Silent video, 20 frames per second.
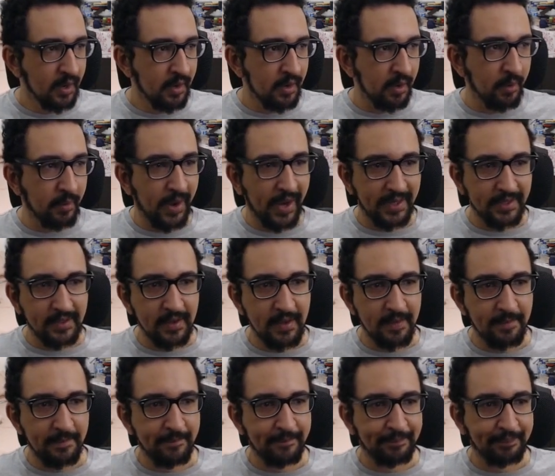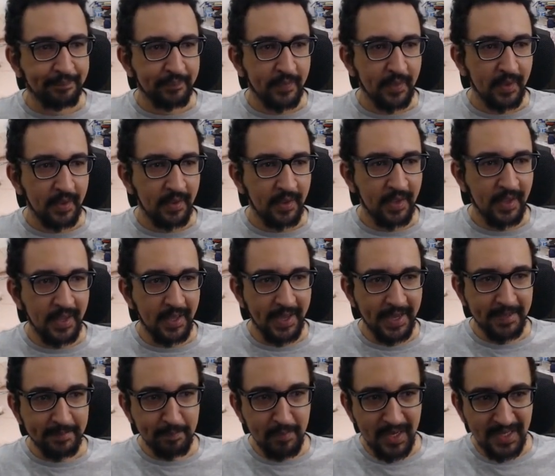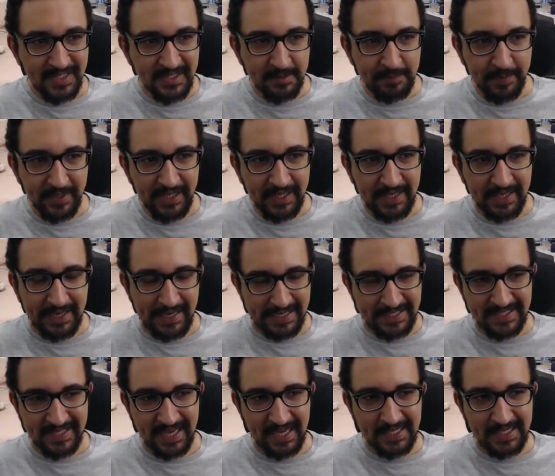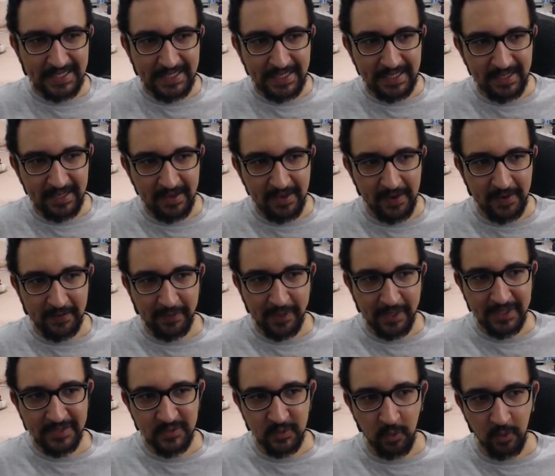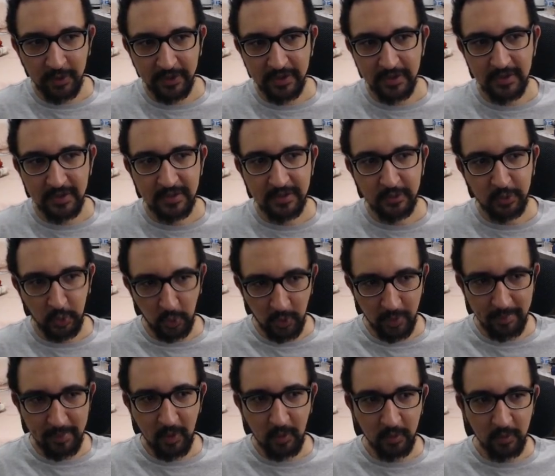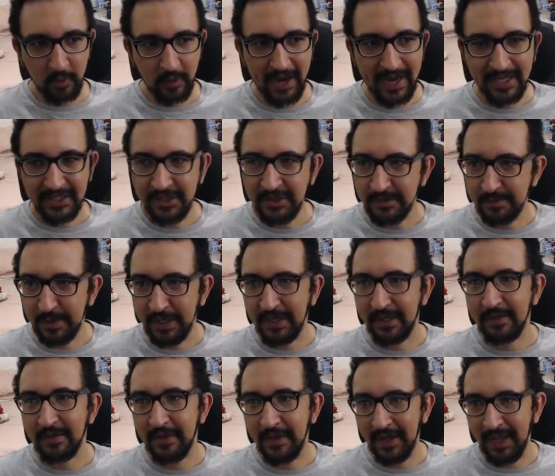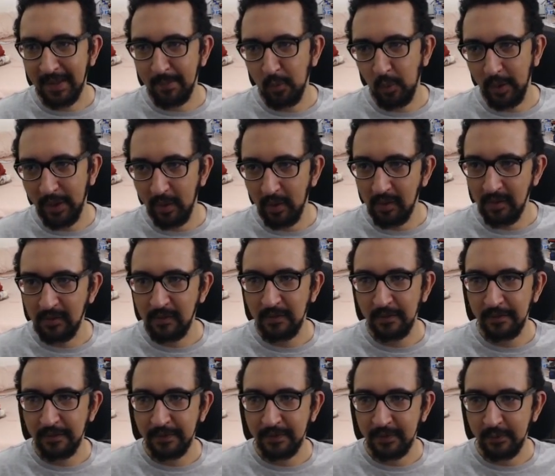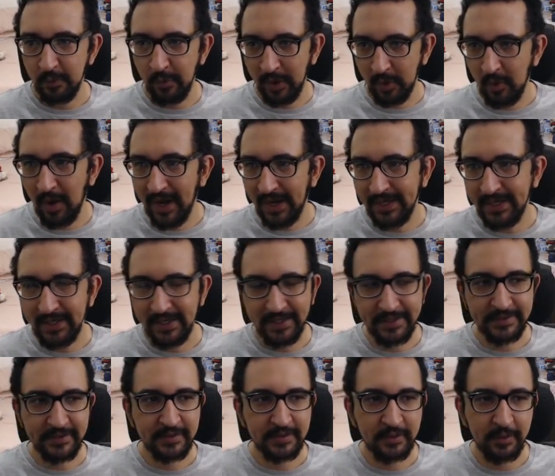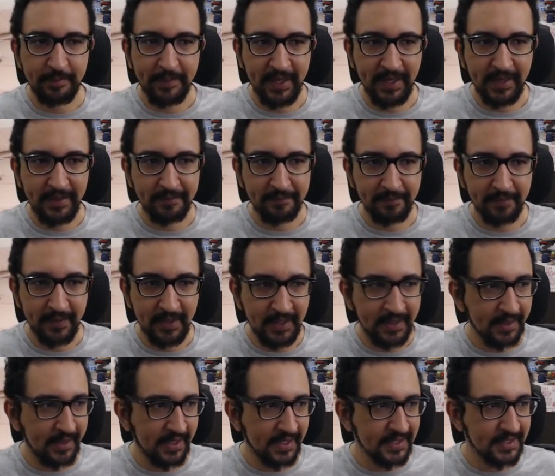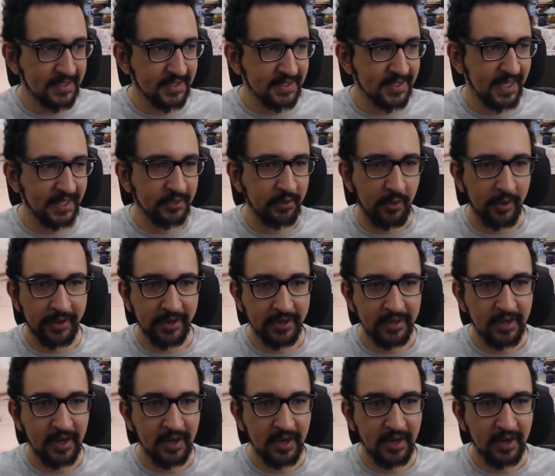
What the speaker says: All right. It must be exactly in this order: normal, crash, spin. The game will require it to be in this exact order.